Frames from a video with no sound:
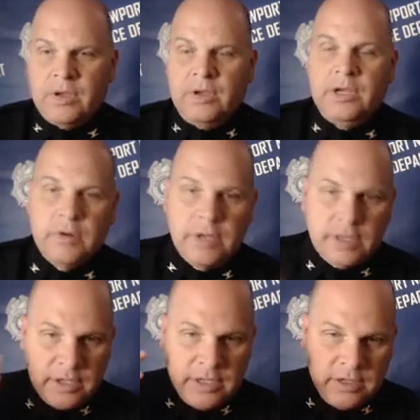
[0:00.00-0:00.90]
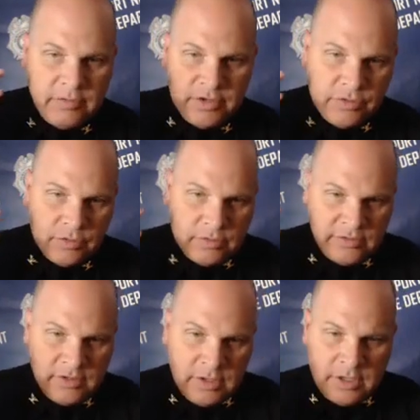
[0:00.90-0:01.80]
hearing
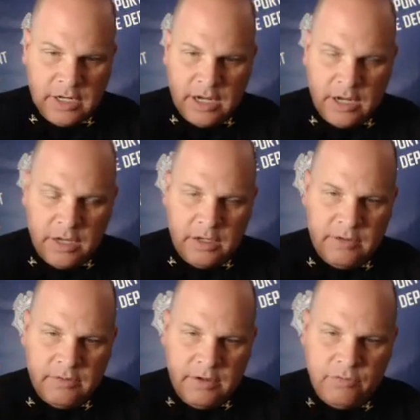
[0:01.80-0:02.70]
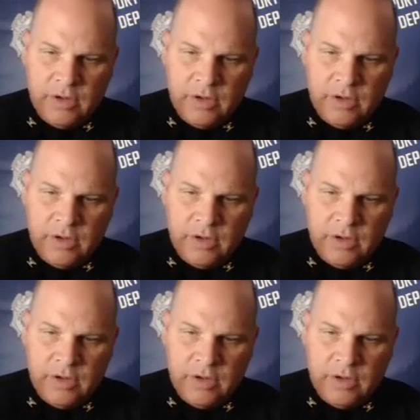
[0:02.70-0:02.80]
individuals of